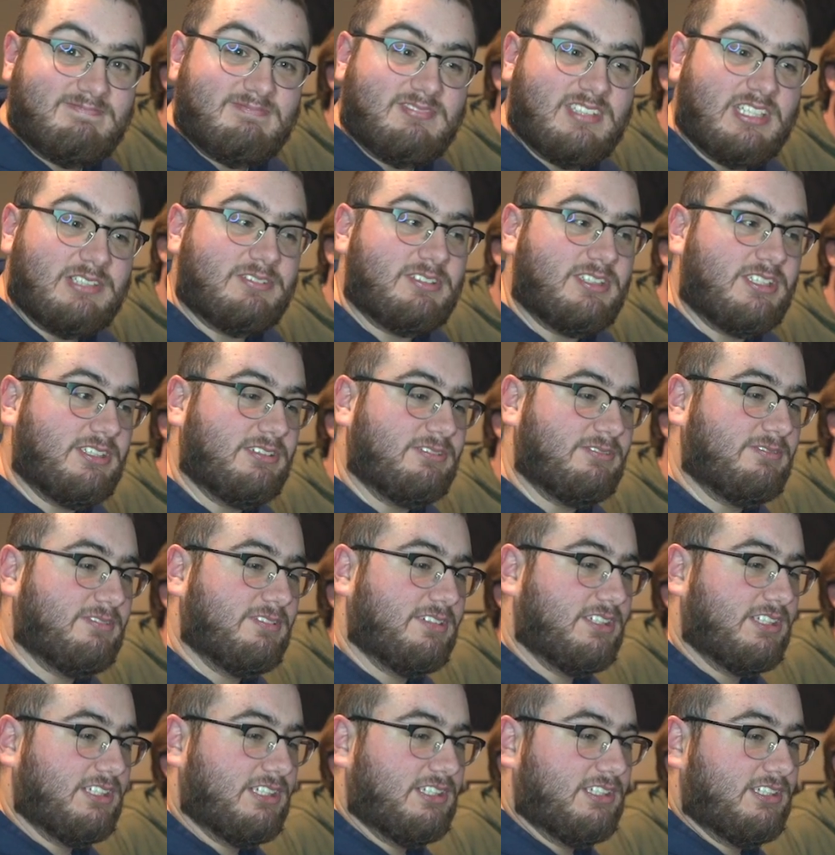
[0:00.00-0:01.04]
Never know.
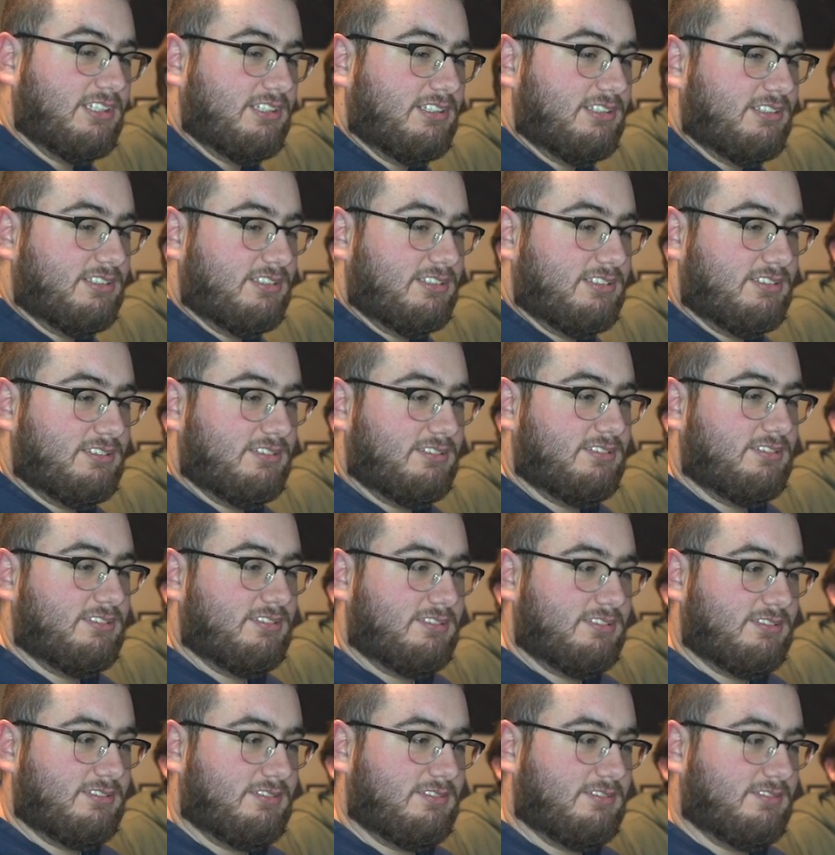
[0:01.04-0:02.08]
Who knows? Gotta tune
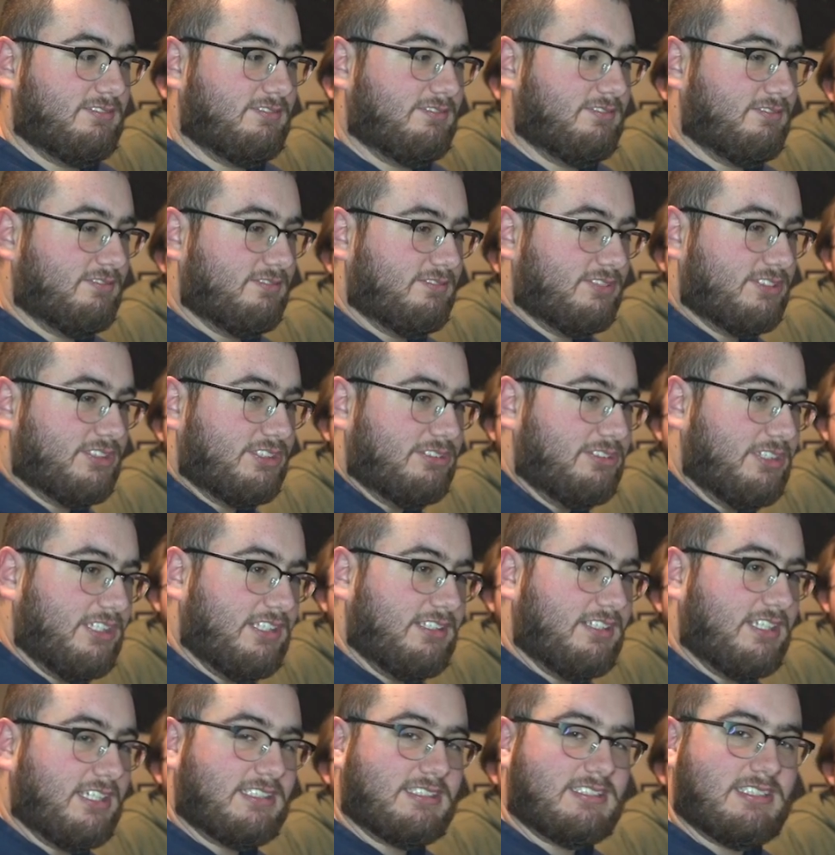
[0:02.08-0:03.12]
in. Tune in
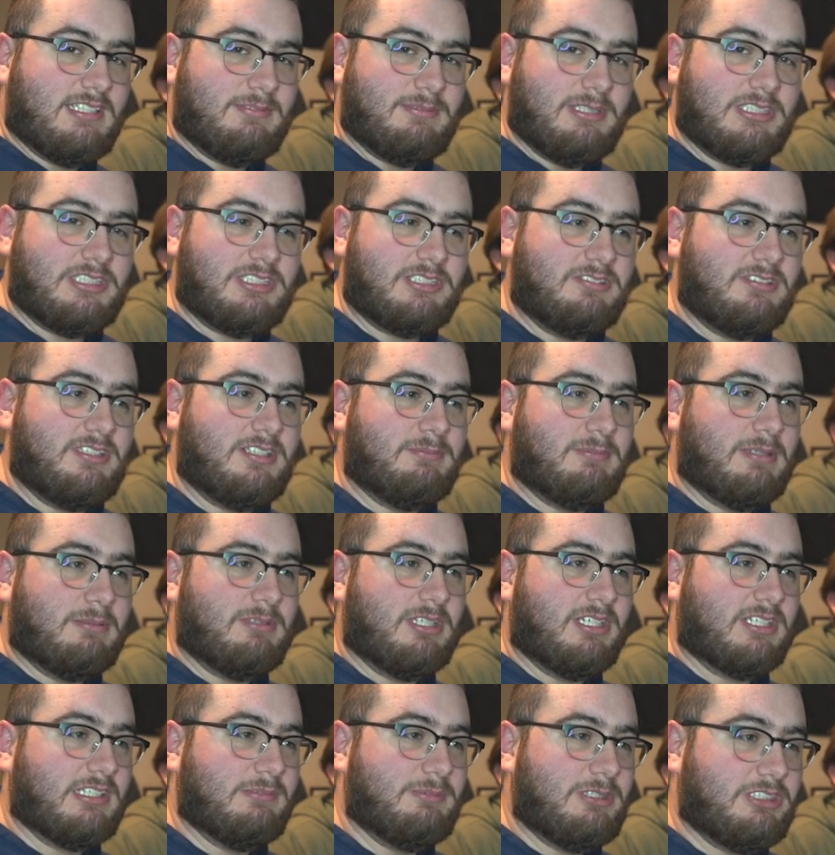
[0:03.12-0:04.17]
next time I stream. I'm
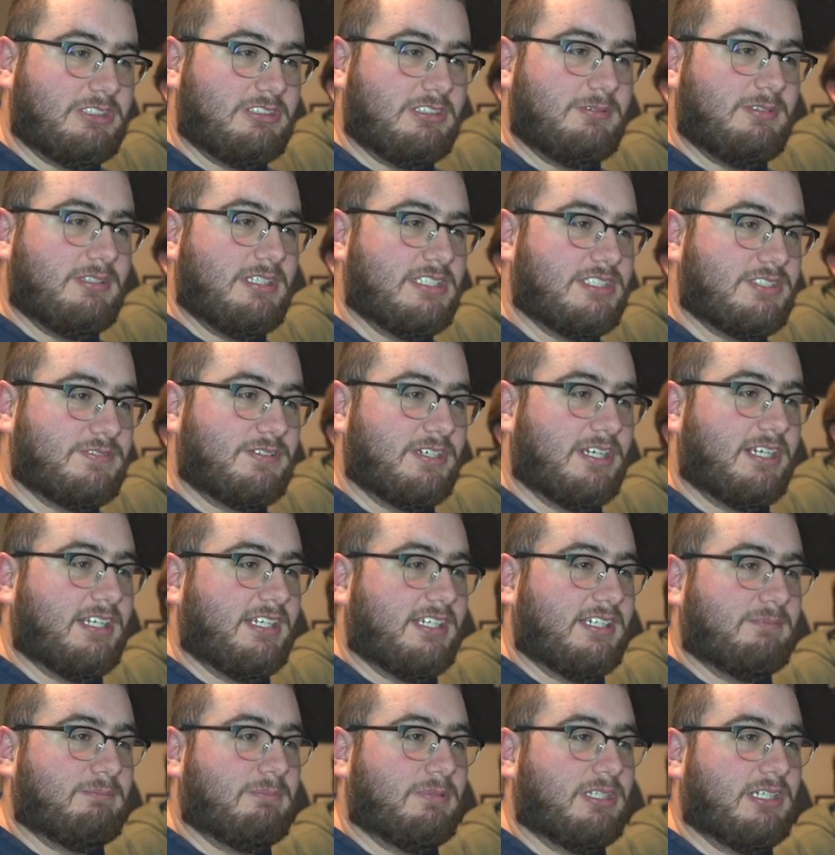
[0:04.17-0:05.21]
not gonna be streaming this
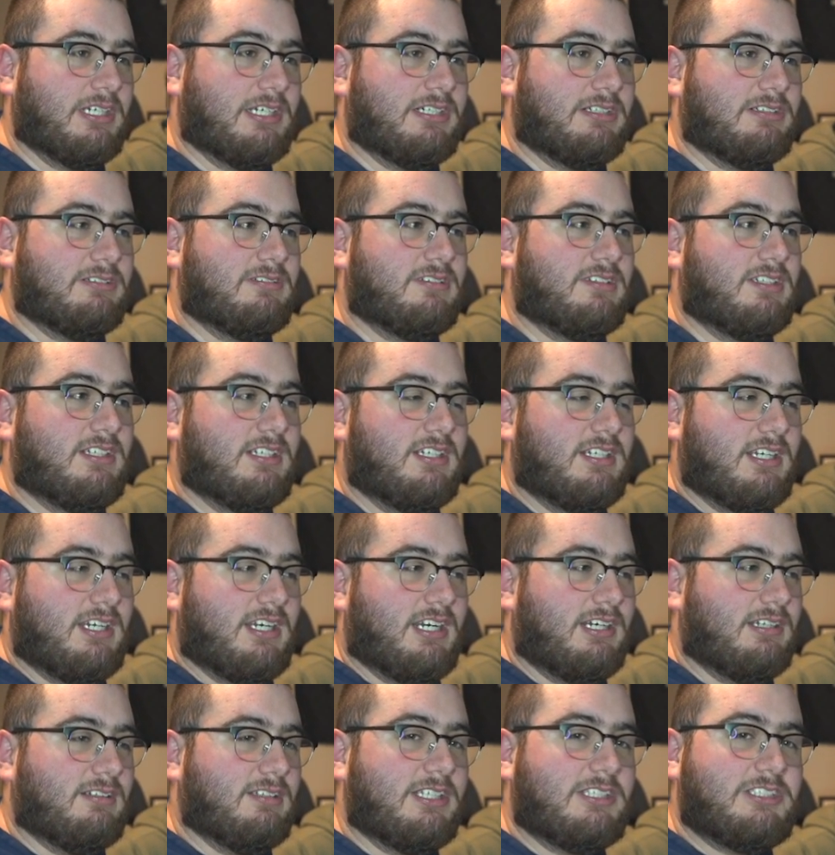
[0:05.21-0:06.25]
Friday, but I'll
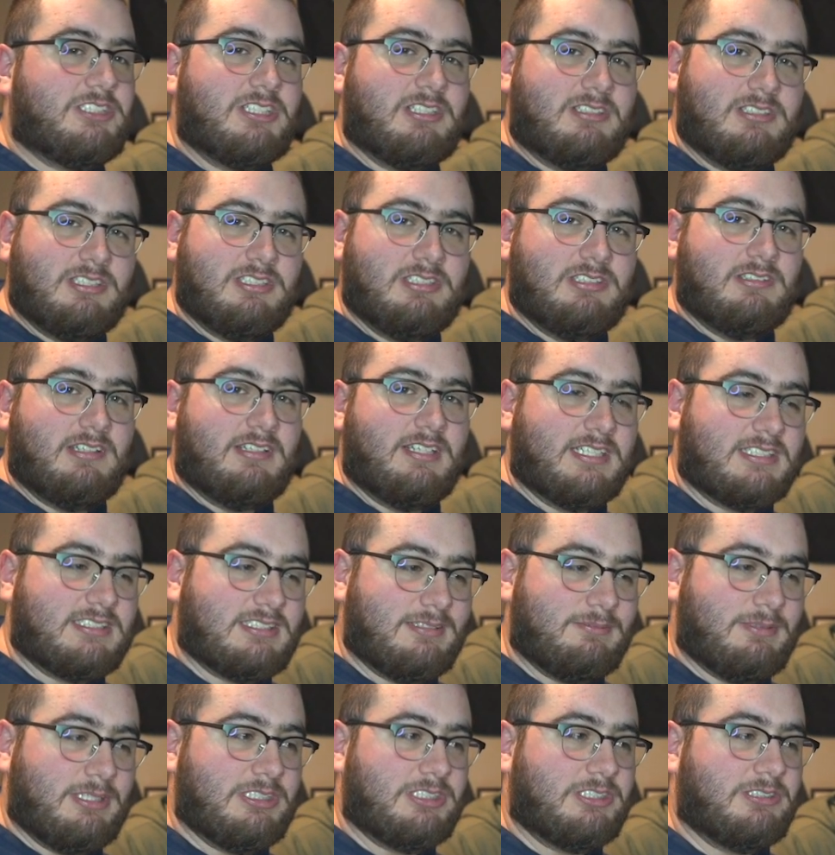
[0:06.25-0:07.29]
I'll let y'all know the next
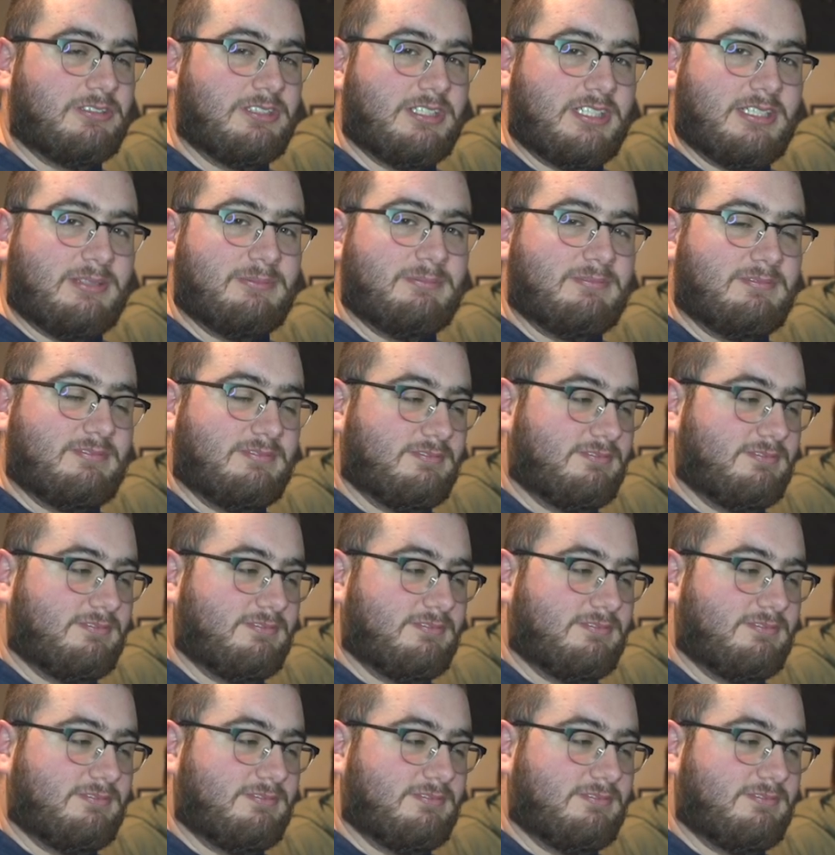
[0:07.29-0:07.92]
time I stream.